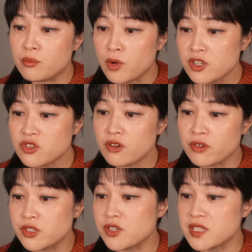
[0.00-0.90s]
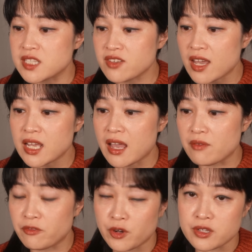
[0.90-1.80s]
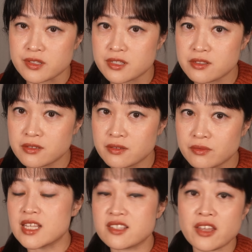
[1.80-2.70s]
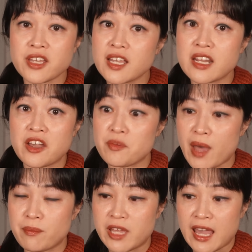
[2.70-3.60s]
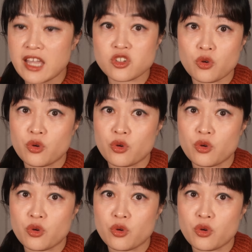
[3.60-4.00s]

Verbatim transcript: Moisture reduces static and frizz. There's nothing in here about pH